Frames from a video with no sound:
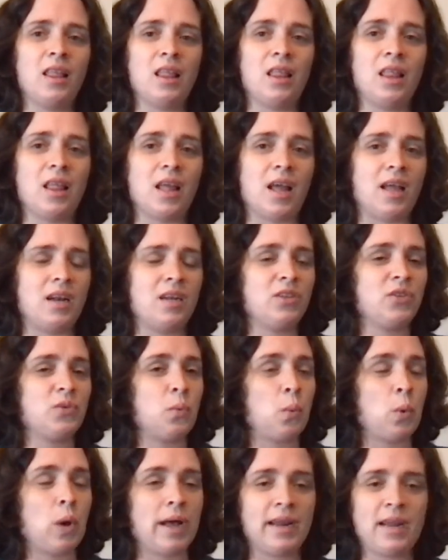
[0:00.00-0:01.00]
That is
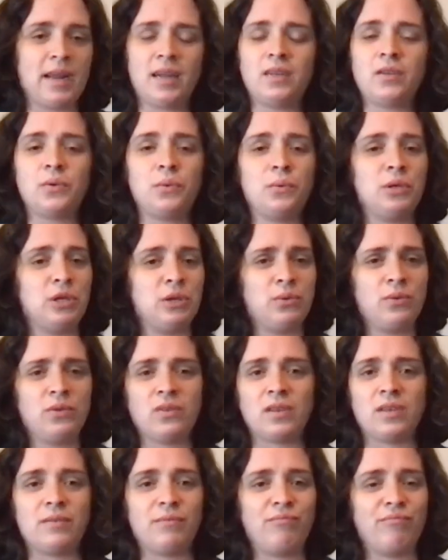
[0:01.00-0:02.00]
why I don't use
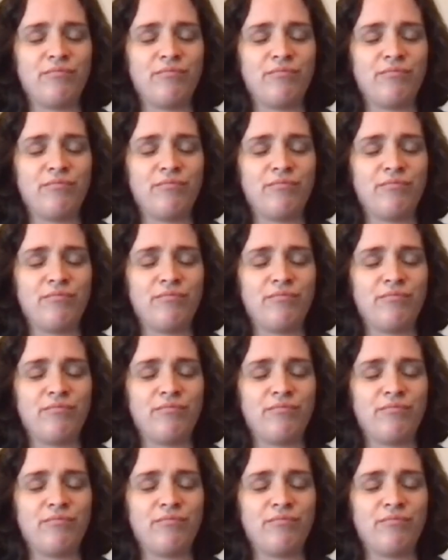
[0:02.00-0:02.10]
it.